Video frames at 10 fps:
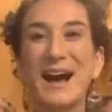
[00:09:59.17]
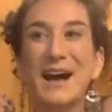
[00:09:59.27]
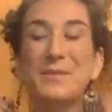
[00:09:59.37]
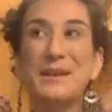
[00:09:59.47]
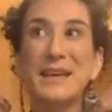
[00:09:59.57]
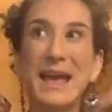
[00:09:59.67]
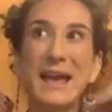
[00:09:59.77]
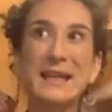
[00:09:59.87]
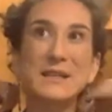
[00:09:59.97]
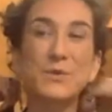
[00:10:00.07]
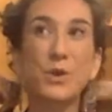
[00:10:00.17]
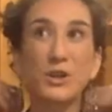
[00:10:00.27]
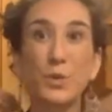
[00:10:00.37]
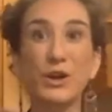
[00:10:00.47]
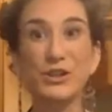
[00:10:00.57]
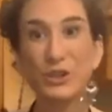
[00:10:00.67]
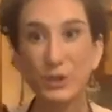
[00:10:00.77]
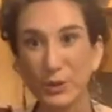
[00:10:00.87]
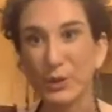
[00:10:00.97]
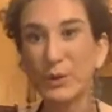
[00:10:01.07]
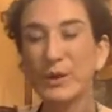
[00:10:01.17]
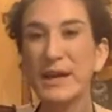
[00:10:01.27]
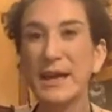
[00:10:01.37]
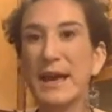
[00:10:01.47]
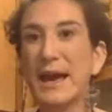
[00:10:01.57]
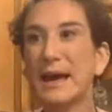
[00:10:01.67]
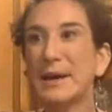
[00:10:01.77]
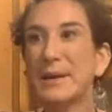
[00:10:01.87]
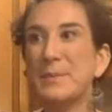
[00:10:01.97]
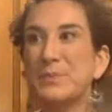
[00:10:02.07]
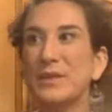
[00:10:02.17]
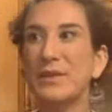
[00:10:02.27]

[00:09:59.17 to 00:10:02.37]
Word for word: Um, and in World War Two, Um,